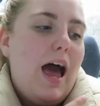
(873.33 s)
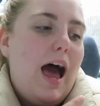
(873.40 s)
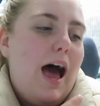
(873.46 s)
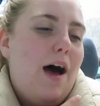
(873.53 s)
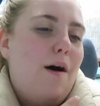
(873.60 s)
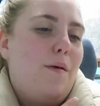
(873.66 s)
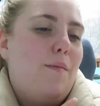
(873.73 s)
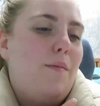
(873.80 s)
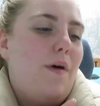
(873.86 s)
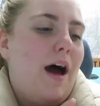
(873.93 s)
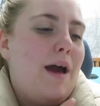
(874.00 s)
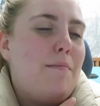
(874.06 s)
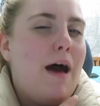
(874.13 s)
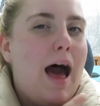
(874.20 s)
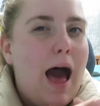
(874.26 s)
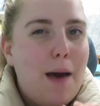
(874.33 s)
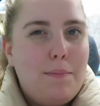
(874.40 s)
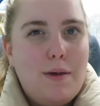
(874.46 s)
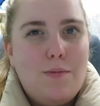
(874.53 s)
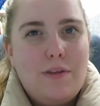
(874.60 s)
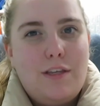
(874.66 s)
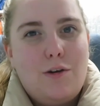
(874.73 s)
I'm
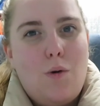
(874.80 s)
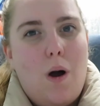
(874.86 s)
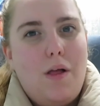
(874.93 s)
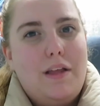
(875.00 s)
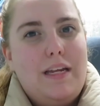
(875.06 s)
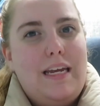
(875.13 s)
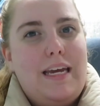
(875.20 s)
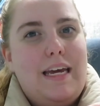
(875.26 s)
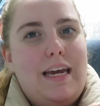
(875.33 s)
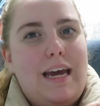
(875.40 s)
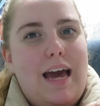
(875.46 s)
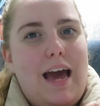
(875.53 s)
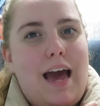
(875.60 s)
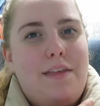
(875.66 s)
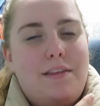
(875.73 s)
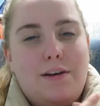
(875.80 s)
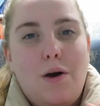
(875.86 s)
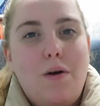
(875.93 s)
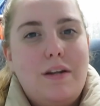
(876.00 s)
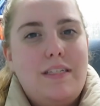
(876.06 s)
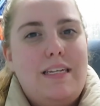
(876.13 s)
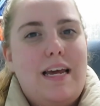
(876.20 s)
happy with the quality and the
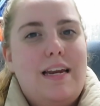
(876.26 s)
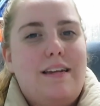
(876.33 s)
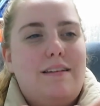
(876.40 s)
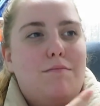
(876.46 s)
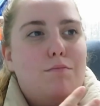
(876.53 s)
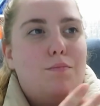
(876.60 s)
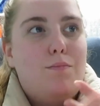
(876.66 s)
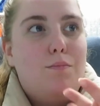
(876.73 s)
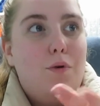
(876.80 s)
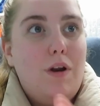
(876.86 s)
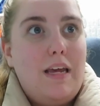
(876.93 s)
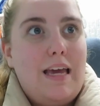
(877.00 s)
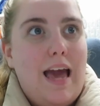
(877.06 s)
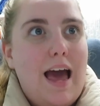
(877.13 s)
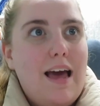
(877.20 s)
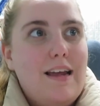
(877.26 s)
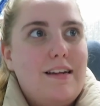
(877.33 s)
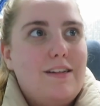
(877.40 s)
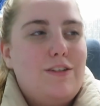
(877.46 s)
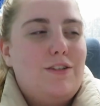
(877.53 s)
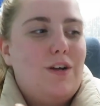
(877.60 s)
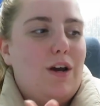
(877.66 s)
content putting
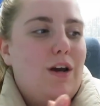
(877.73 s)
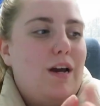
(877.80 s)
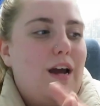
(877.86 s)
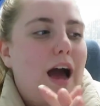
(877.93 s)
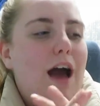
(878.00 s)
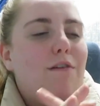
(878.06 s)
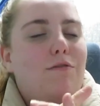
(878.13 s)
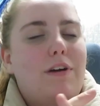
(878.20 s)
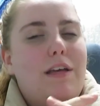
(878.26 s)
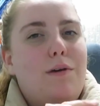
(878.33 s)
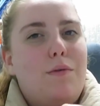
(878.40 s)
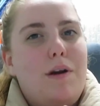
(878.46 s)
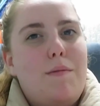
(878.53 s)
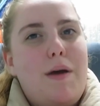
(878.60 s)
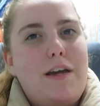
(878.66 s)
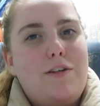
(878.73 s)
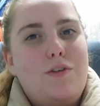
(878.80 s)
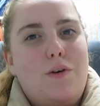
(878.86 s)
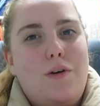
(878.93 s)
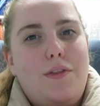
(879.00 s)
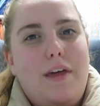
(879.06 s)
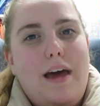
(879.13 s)
out, so I really want to make
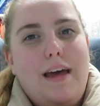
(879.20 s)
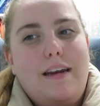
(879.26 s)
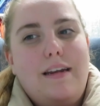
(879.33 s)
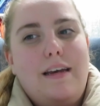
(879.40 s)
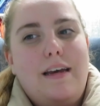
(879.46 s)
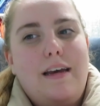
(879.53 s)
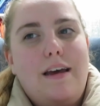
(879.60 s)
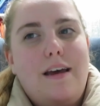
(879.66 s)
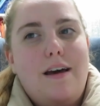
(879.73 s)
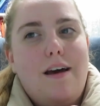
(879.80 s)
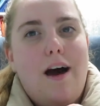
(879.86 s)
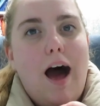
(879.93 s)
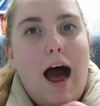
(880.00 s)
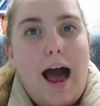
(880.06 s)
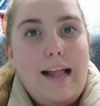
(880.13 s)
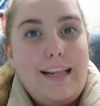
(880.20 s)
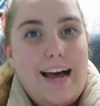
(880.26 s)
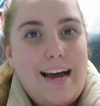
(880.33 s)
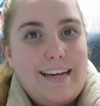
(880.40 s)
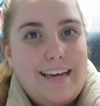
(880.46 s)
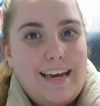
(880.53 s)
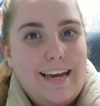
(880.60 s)
sure that I
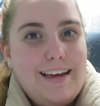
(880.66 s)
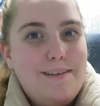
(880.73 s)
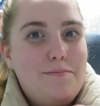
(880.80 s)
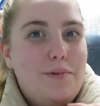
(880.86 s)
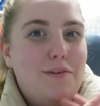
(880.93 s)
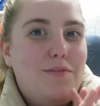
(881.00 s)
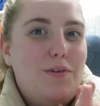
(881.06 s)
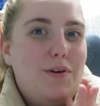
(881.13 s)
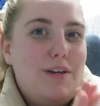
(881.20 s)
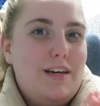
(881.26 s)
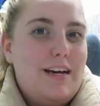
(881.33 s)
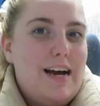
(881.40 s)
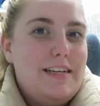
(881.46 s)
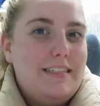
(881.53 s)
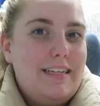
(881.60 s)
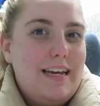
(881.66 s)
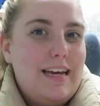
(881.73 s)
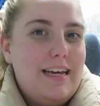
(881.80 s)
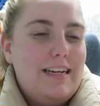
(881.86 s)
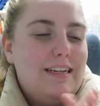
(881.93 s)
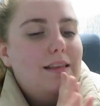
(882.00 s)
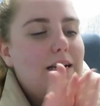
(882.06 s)
like it before you guys see it.